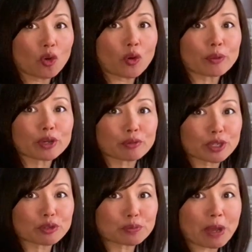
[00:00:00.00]
or
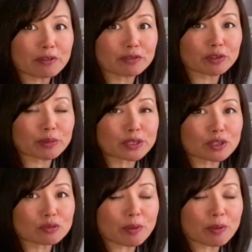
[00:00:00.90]
recruit those pelvic floor muscles.